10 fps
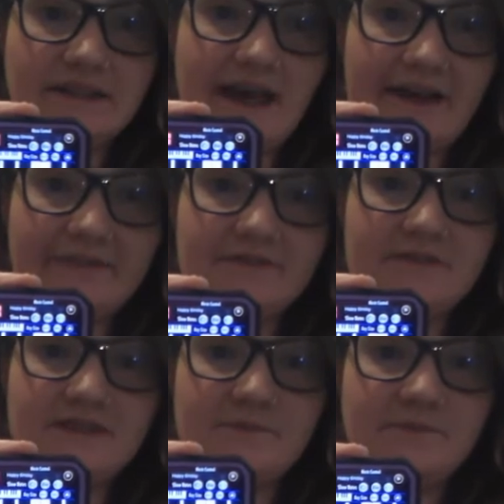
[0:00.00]

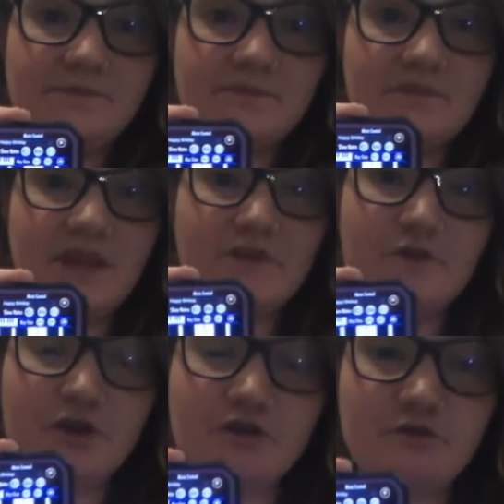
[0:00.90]
left. If
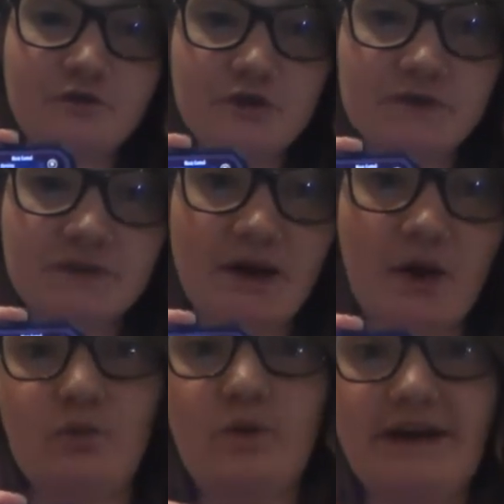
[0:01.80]
you're confused
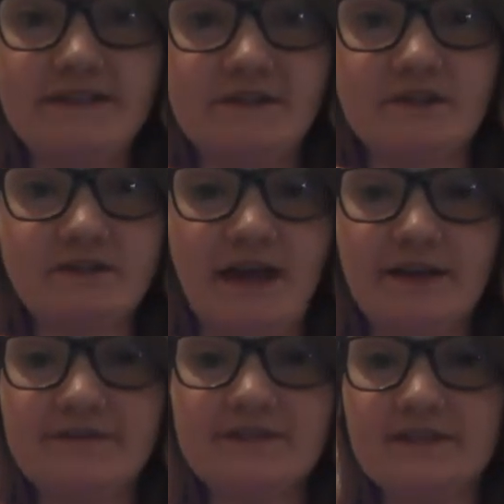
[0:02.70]
about rights or
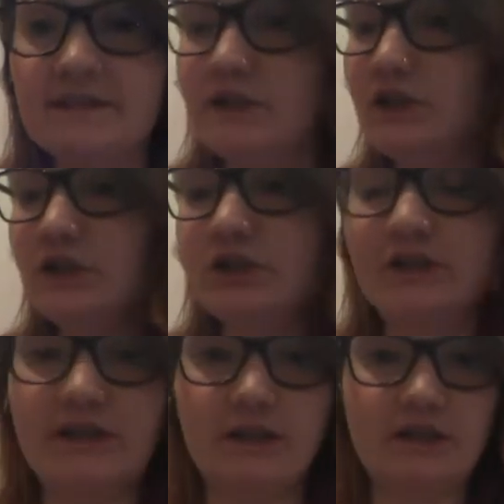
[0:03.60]
lefts,
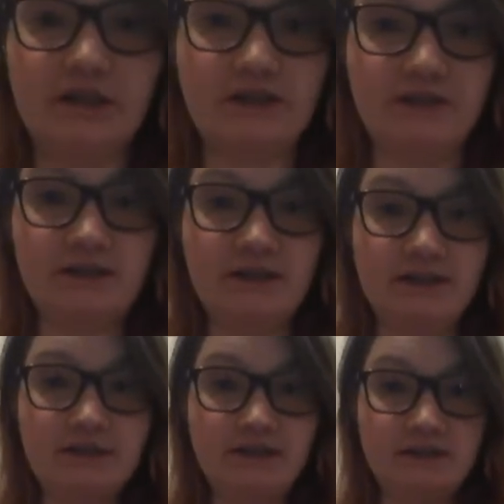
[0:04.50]
look at your
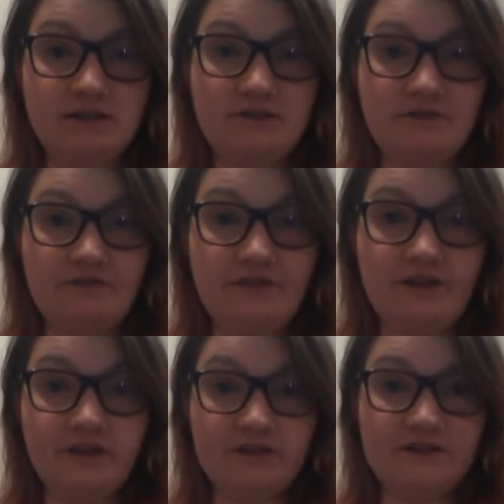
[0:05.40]

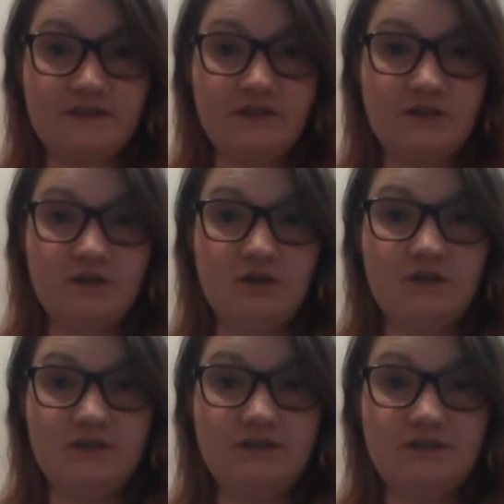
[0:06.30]
fingers.
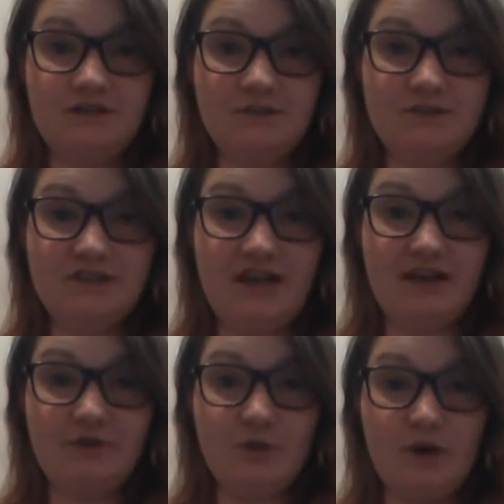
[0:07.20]

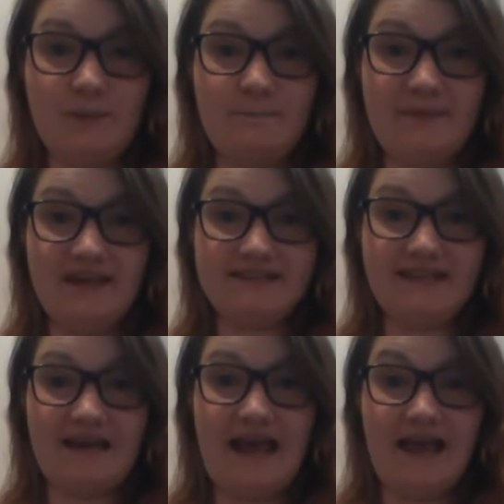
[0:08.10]
Whichever one makes
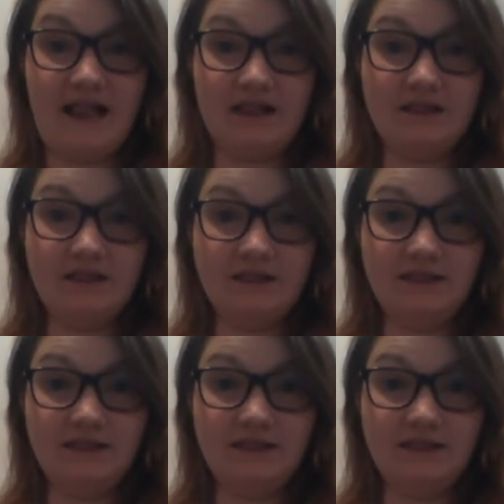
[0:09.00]
an L,